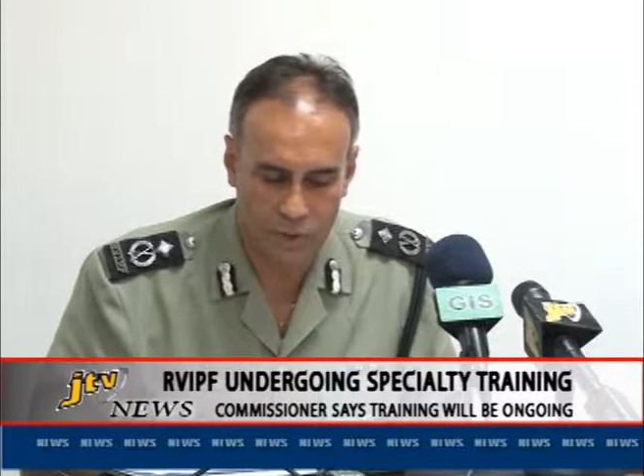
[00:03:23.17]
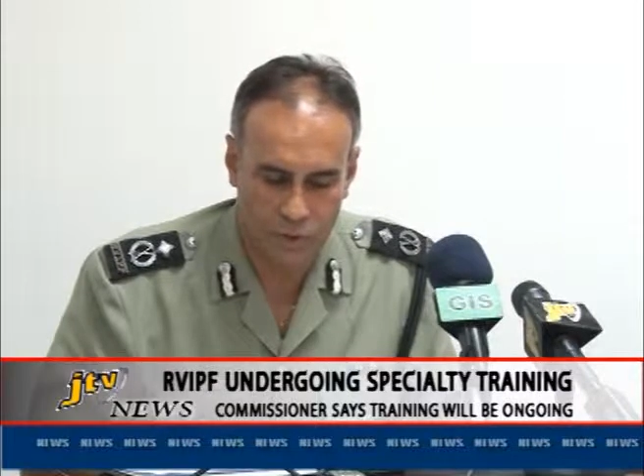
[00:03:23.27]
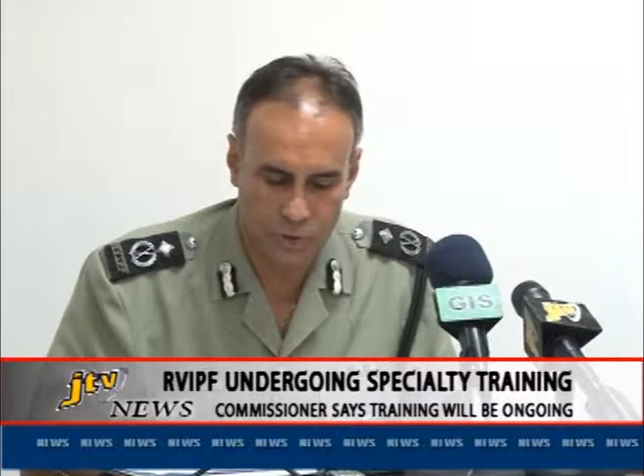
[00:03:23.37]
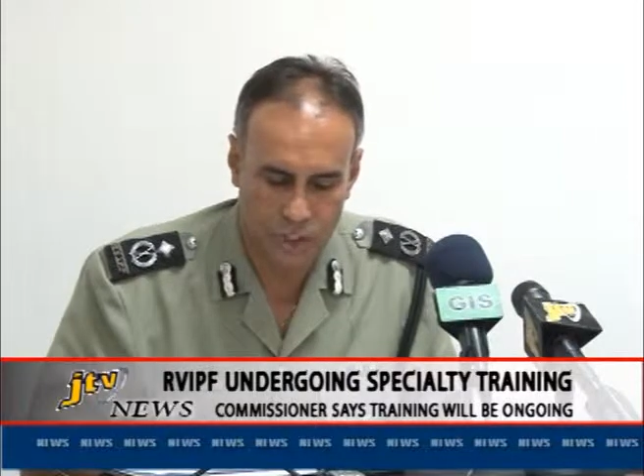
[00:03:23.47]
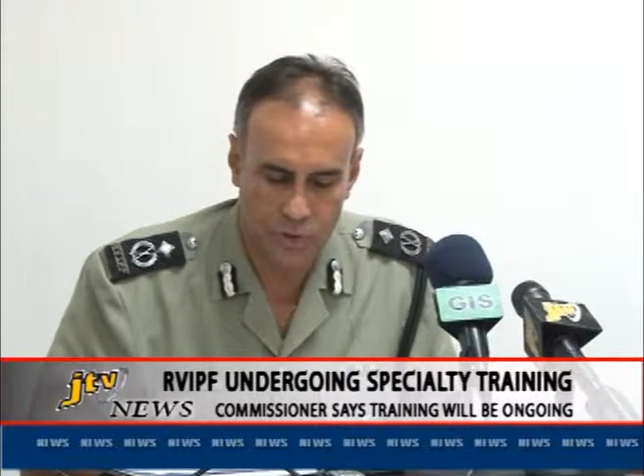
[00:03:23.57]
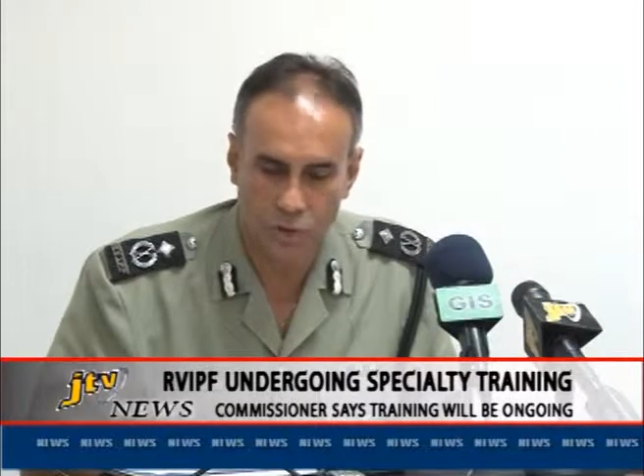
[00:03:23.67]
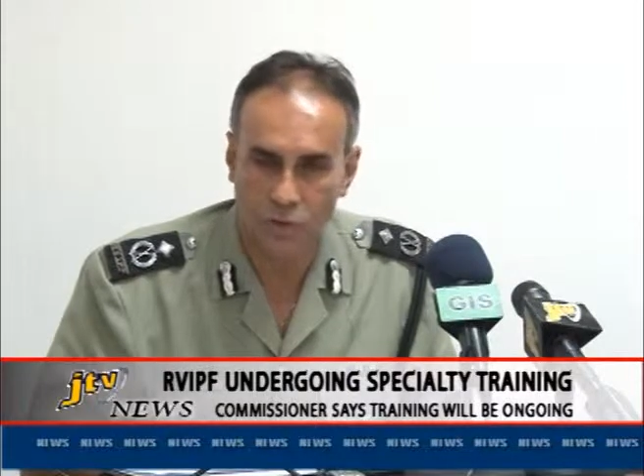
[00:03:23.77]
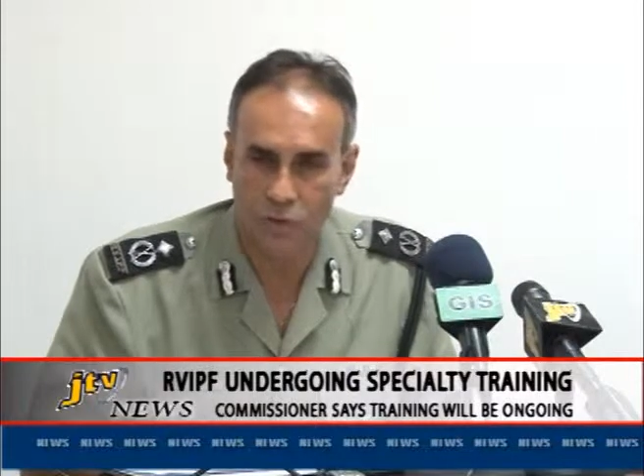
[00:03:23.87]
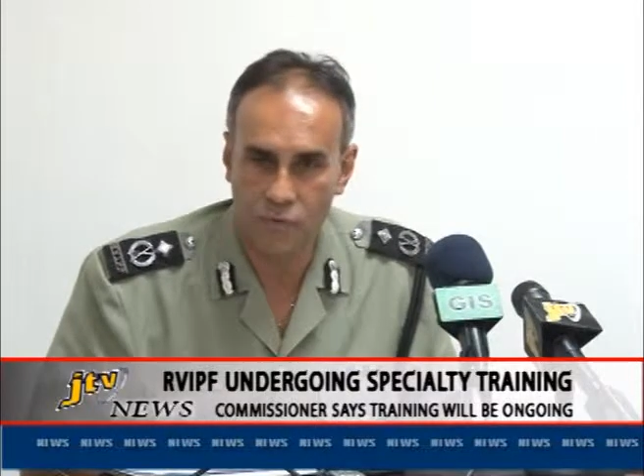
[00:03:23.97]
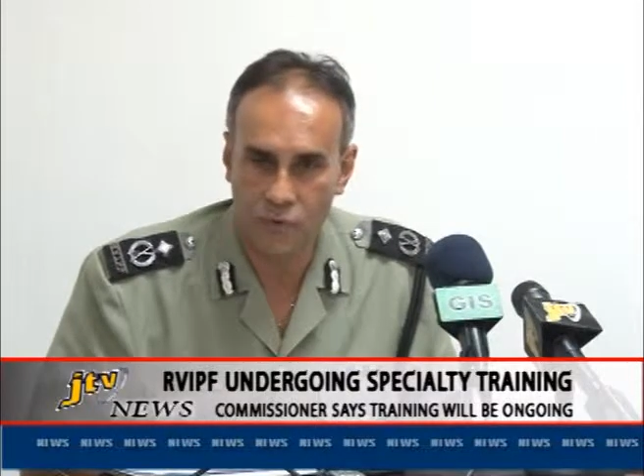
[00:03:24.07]
Association
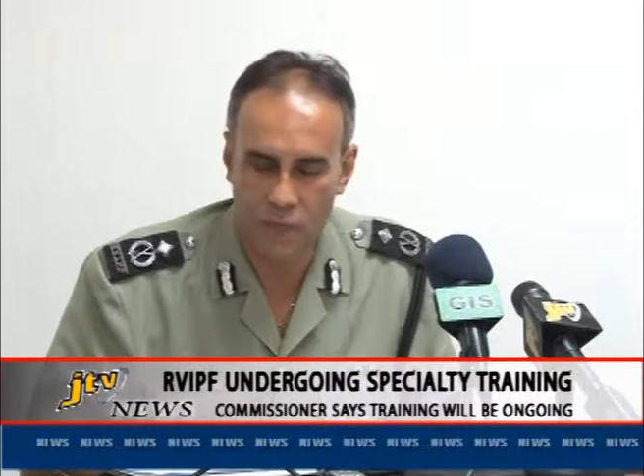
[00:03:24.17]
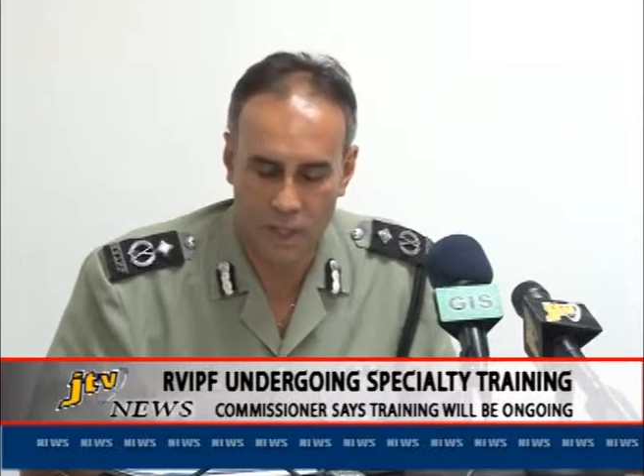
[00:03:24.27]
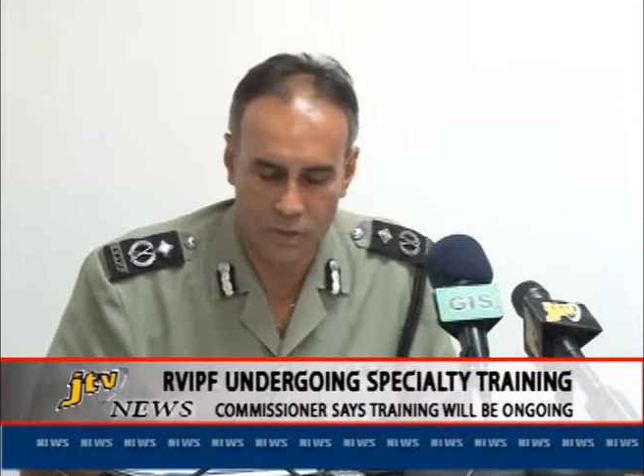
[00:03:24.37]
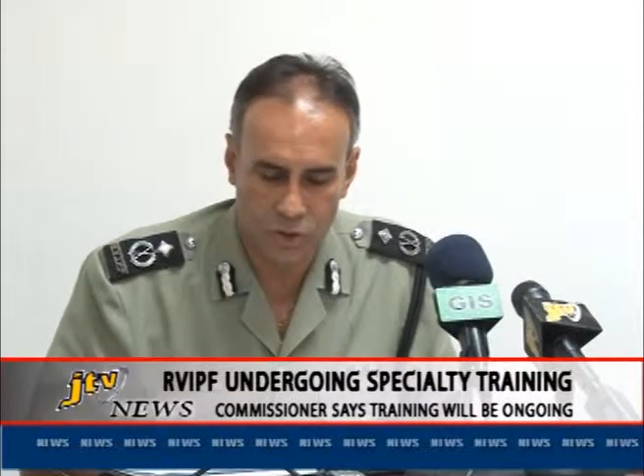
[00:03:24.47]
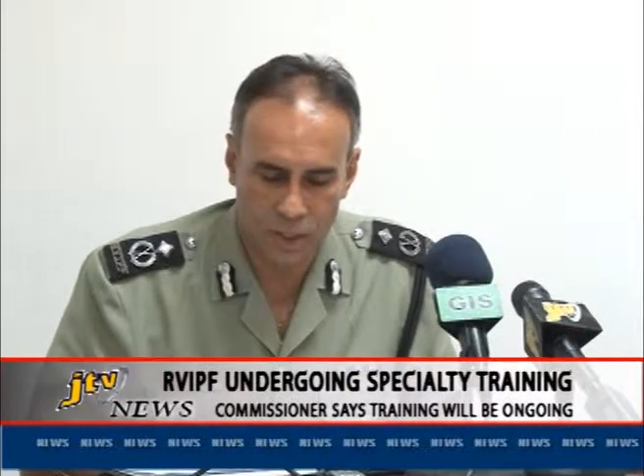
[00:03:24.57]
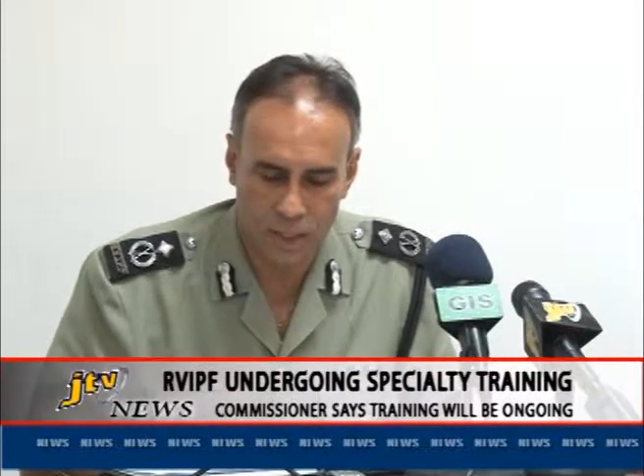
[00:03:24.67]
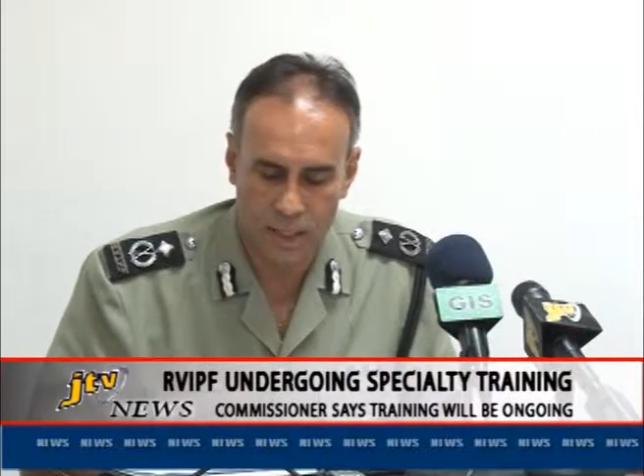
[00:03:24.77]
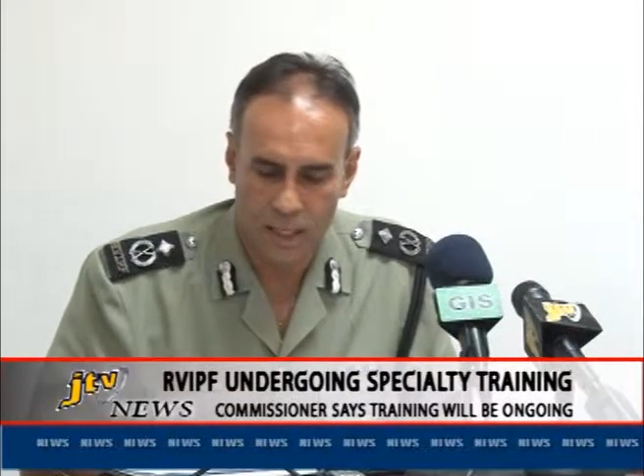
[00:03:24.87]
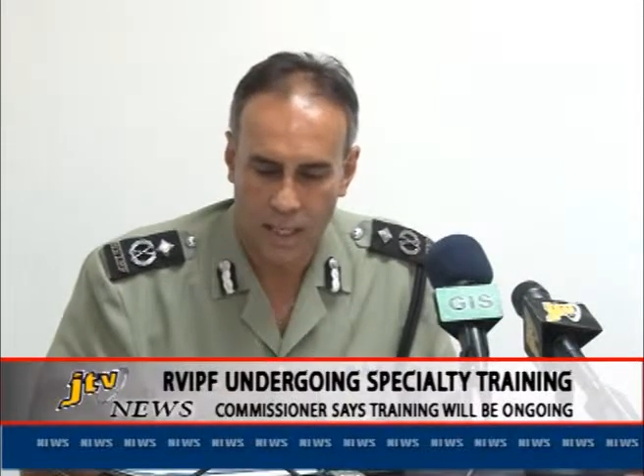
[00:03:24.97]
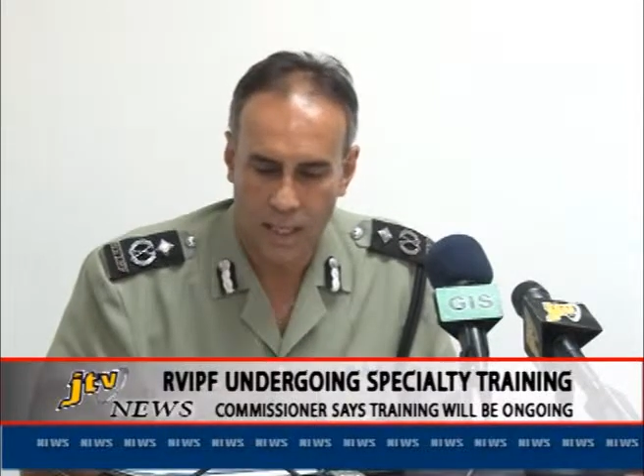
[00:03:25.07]
conference last year,